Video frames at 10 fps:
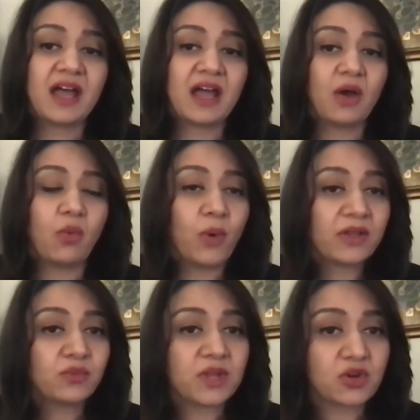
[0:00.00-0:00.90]

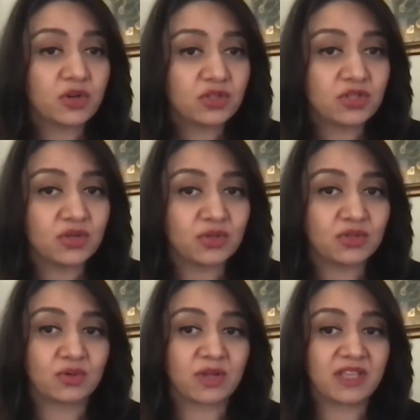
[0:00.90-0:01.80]
what we could do
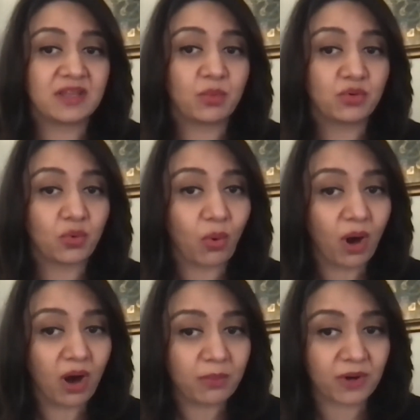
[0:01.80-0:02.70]
to get them to
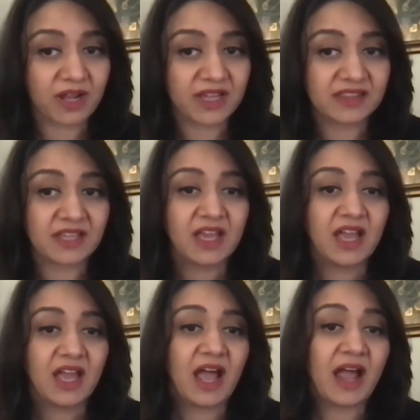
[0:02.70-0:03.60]
cooperate,
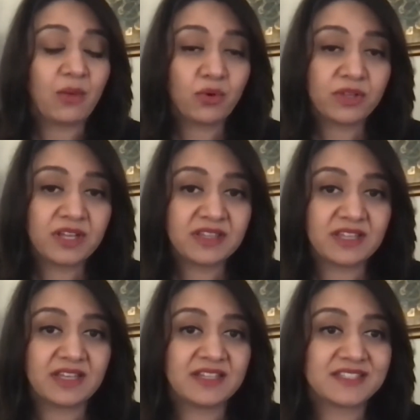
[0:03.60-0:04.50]
I
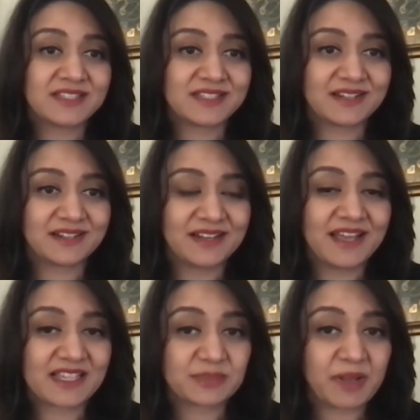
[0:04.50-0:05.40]
wouldn't
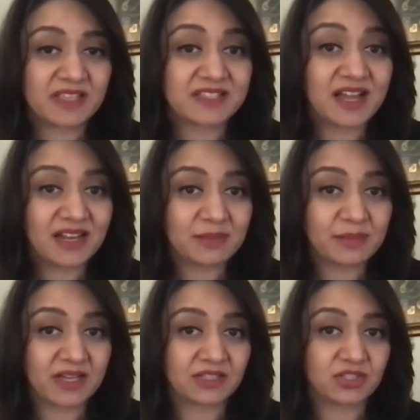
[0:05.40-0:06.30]
necessarily expect
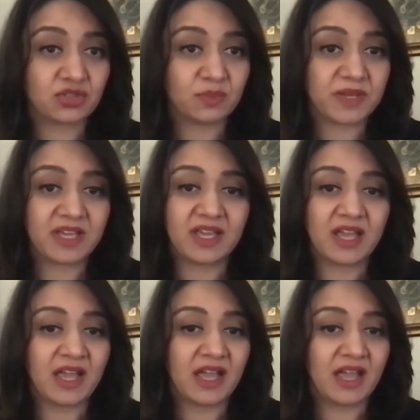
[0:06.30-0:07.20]
Taliban to
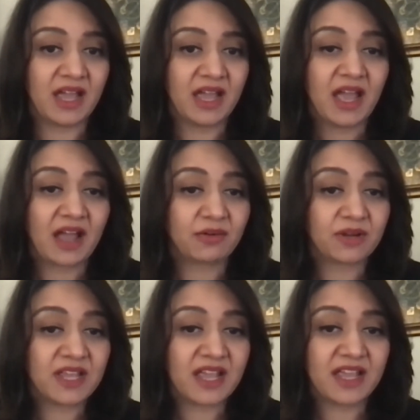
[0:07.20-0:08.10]
be
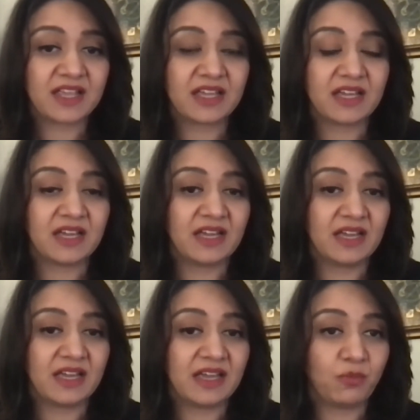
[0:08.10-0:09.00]
agreeing
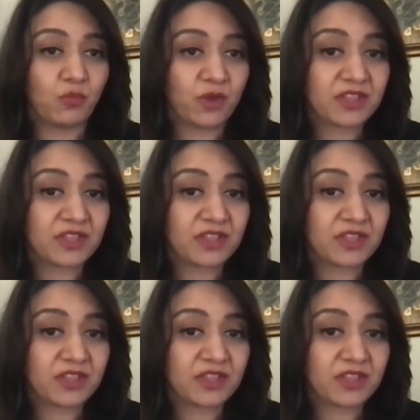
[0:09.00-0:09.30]
with the